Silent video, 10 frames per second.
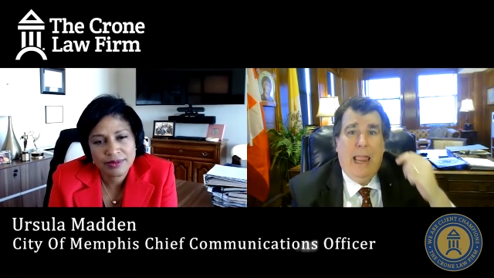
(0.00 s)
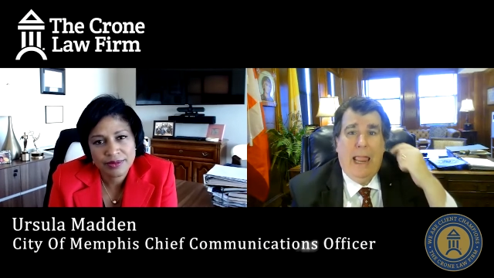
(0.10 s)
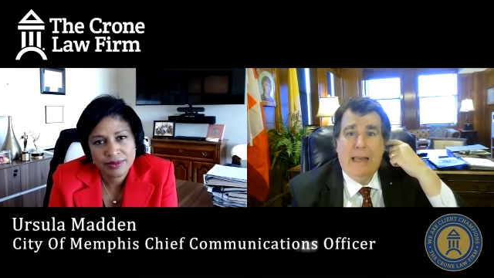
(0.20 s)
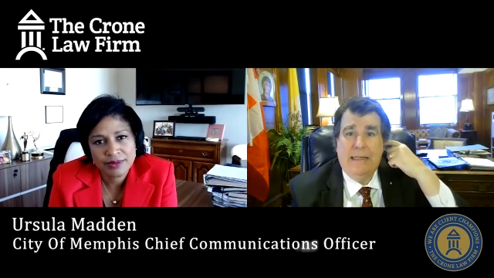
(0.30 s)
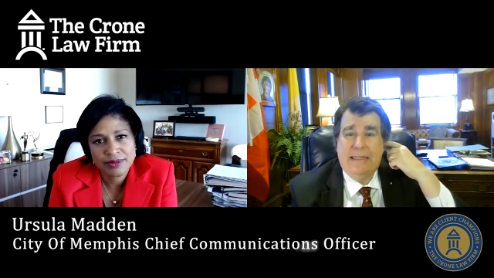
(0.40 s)

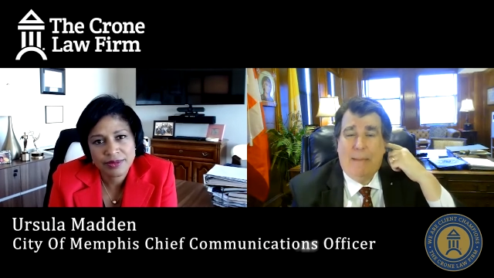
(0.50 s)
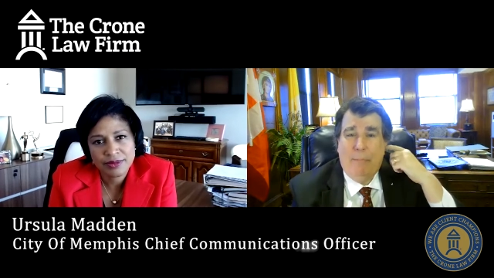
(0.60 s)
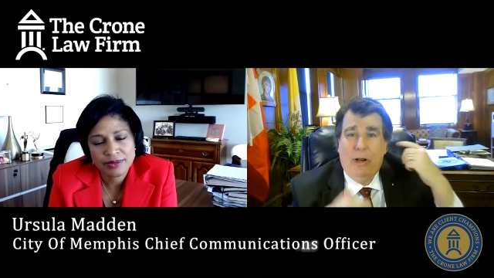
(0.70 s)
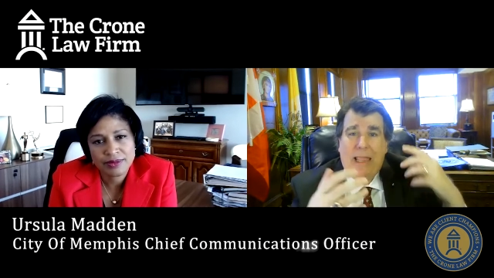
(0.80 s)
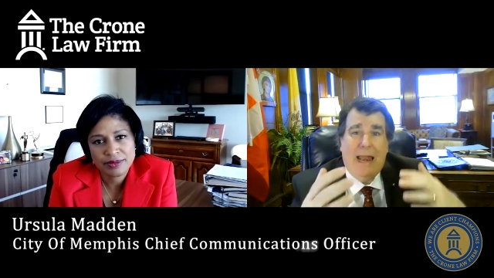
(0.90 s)
Speaker 1: And does
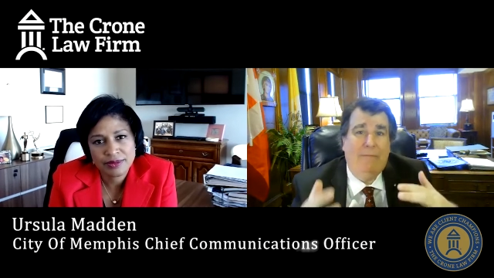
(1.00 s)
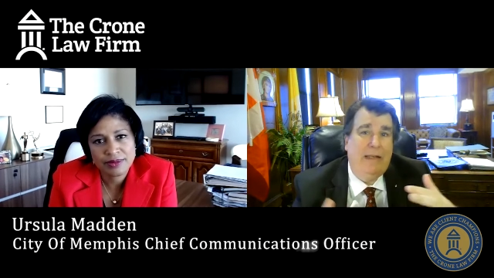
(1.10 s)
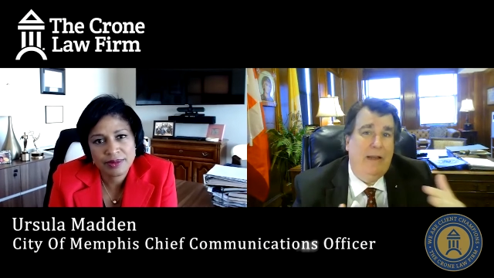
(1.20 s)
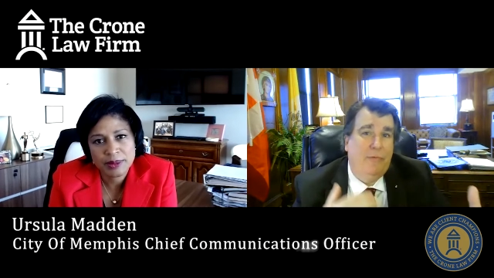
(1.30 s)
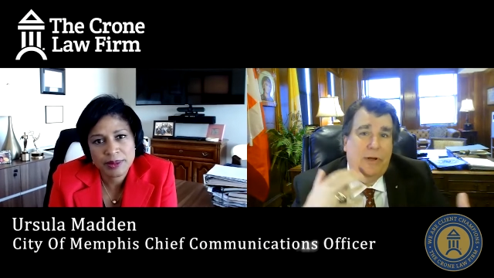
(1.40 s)
that put a kind of a
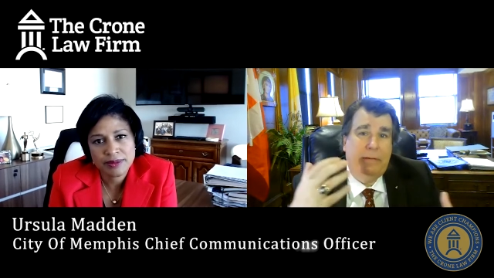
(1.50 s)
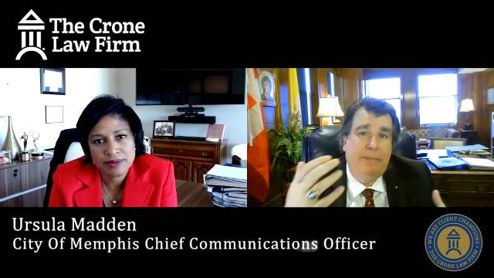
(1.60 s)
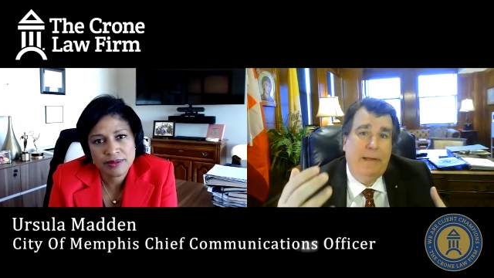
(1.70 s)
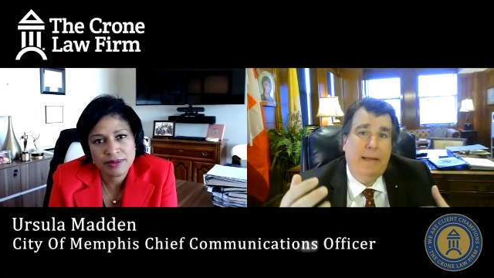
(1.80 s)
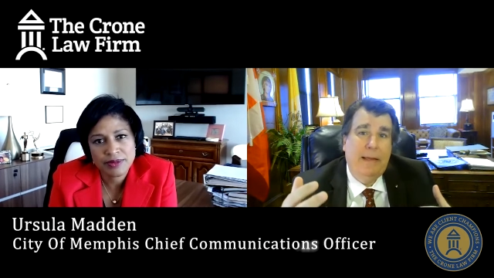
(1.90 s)
different
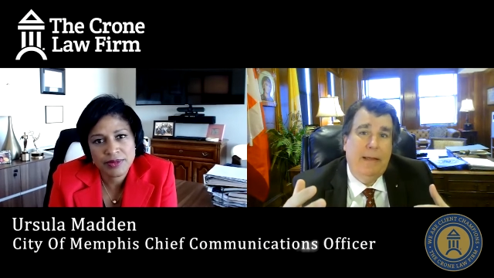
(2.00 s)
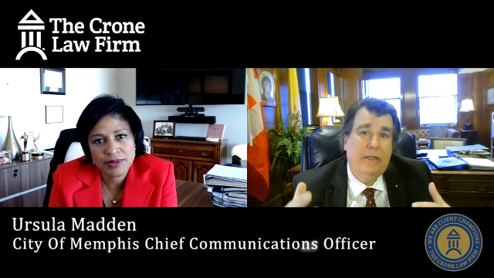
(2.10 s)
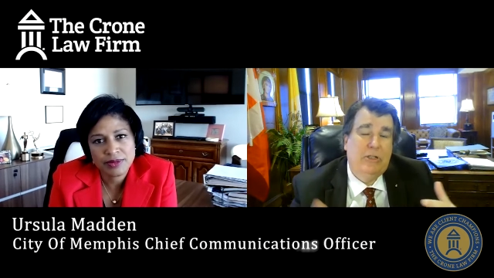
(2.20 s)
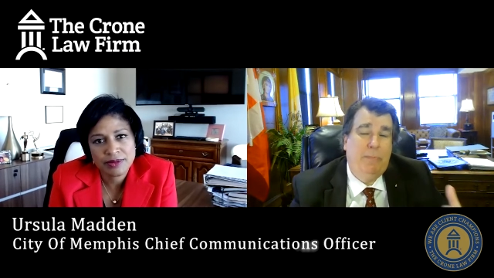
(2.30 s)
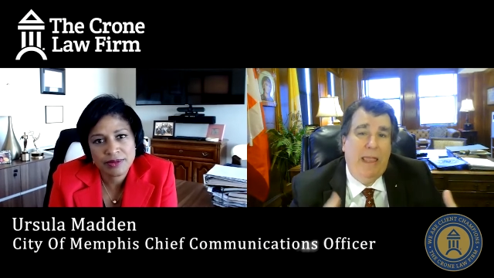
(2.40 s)

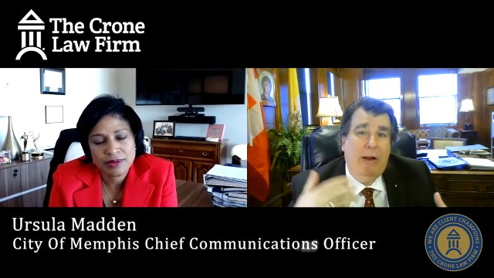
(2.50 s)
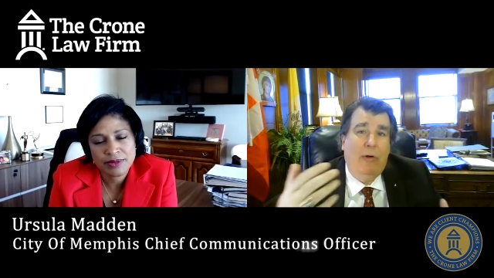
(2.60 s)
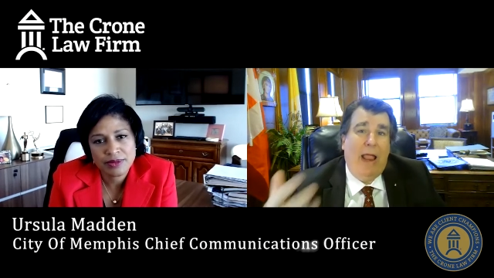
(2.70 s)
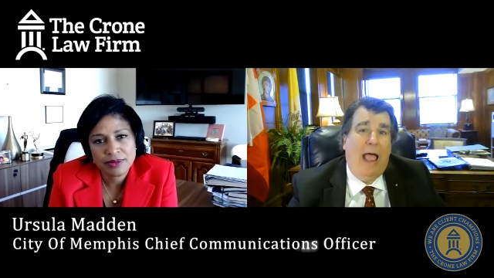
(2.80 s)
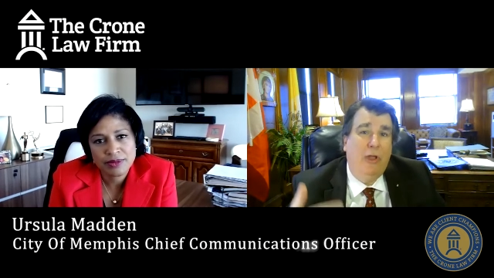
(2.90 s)
spin
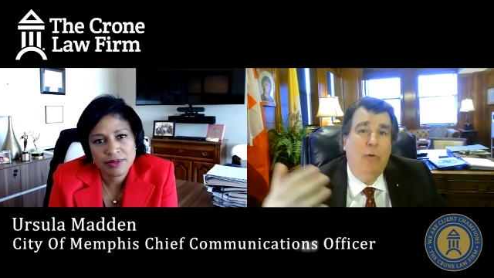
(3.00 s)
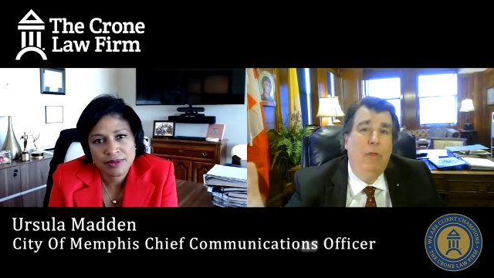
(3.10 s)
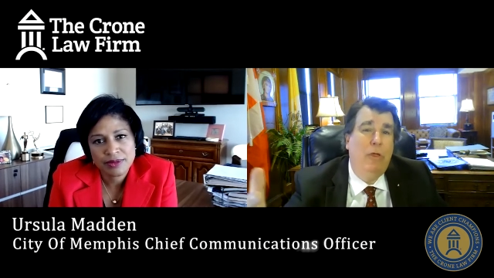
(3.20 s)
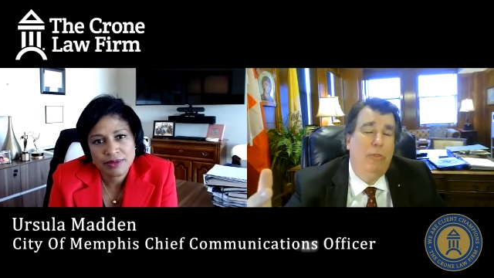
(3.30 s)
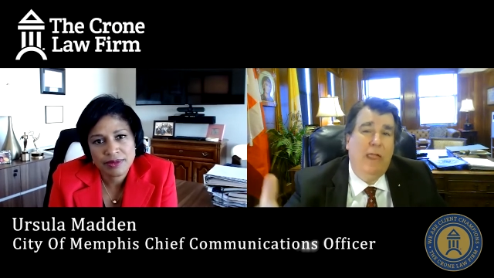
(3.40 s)
on how
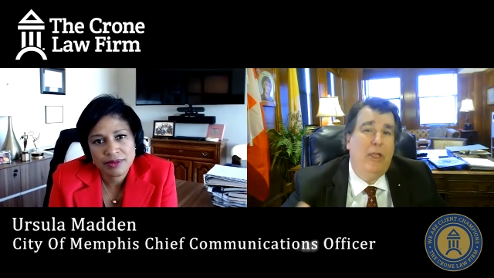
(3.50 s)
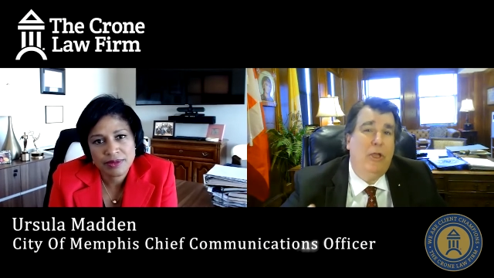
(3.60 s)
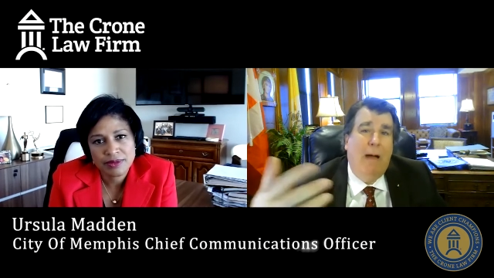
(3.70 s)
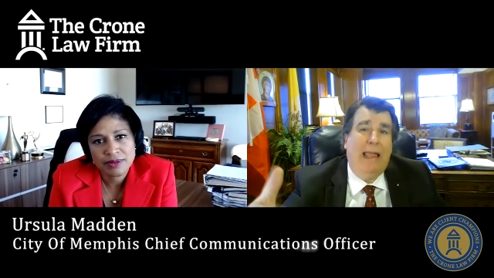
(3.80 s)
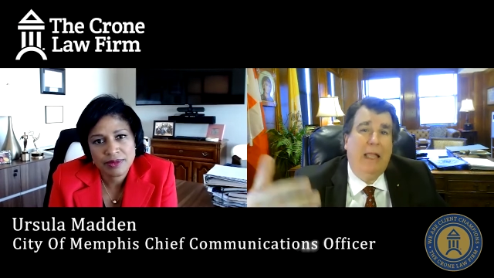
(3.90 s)
you you think
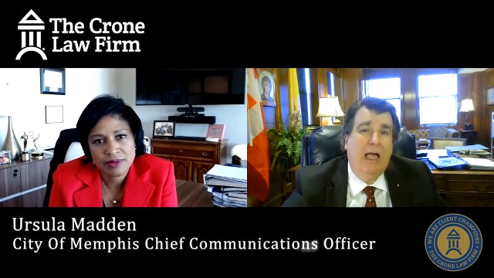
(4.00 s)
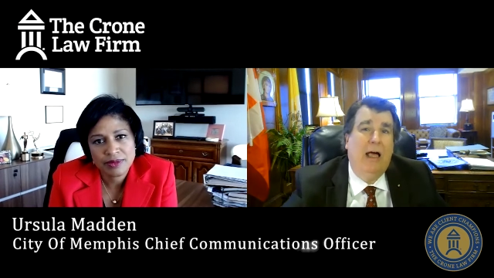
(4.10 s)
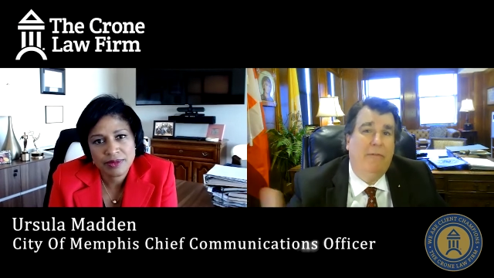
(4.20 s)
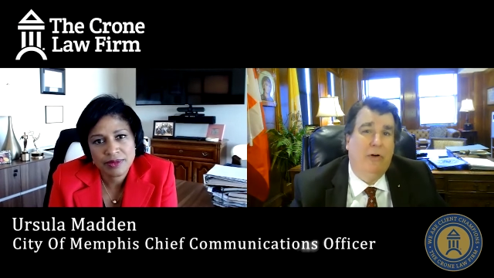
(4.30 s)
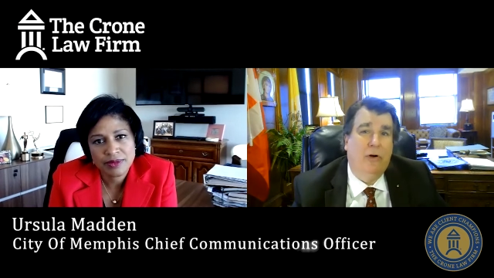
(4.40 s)
you might
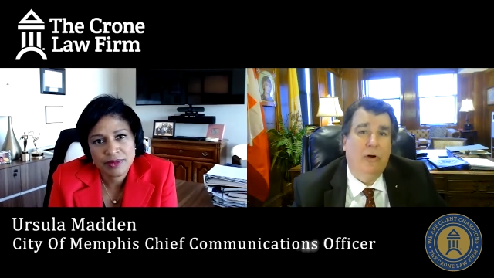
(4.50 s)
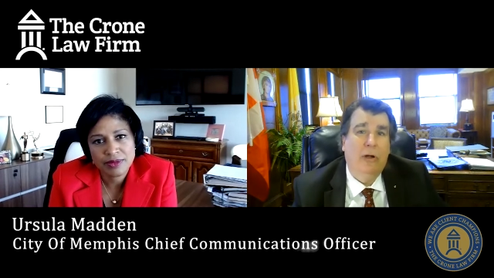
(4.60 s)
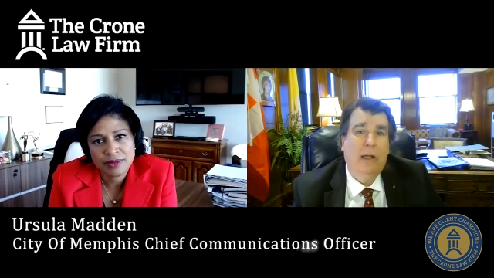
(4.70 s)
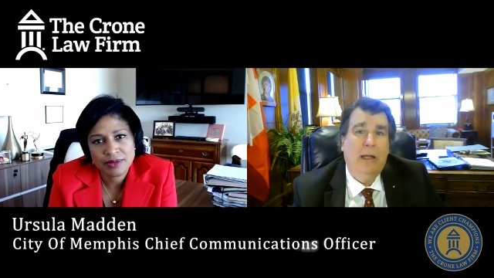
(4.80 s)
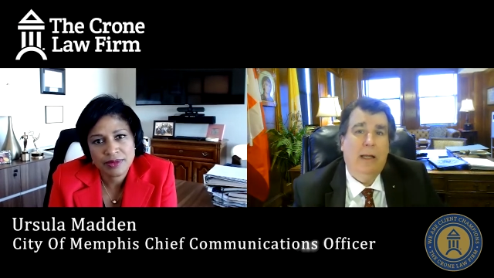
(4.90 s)
cover
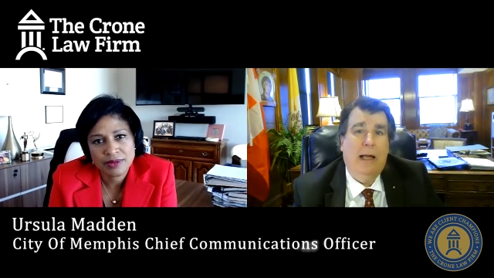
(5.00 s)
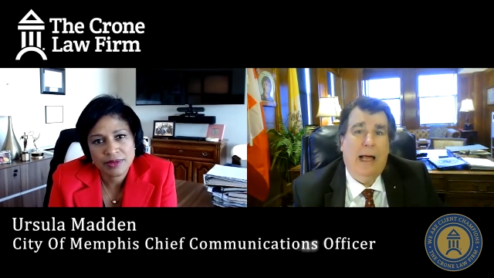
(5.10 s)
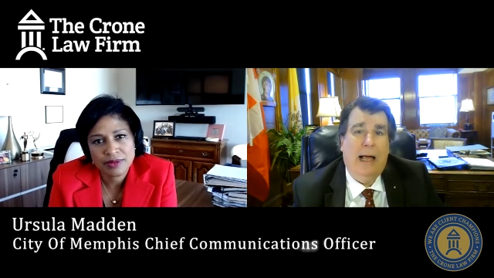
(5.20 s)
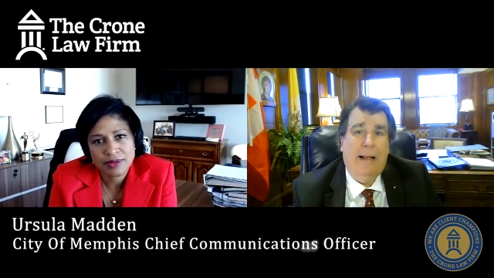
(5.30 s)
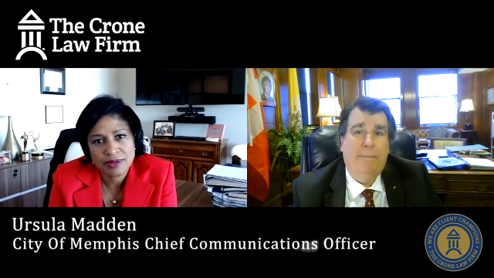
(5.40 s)

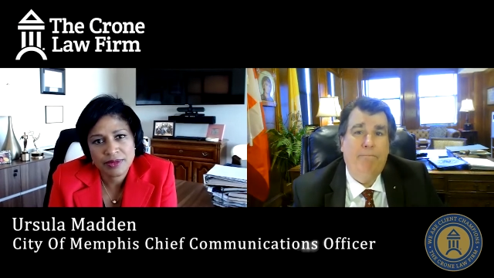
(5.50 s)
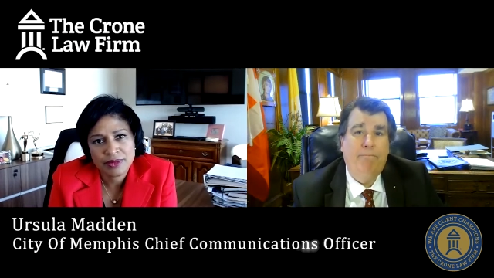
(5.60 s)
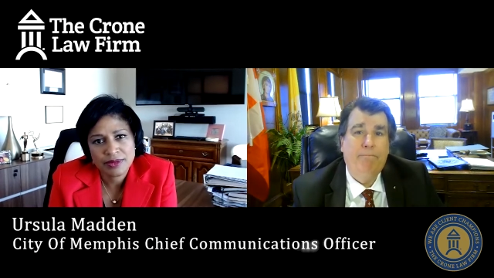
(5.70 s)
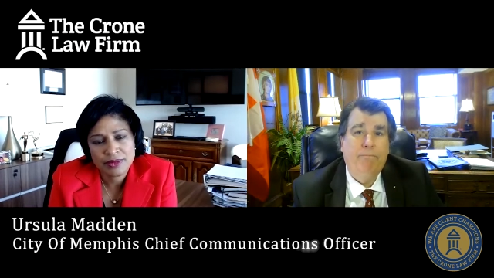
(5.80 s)
um,